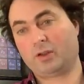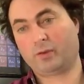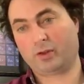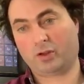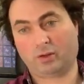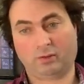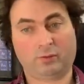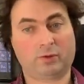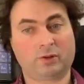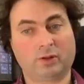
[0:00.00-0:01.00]
function
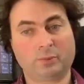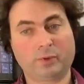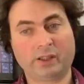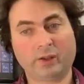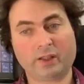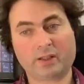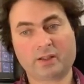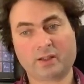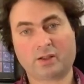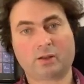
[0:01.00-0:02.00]
for the periodic
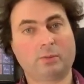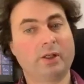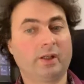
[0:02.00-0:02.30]
system,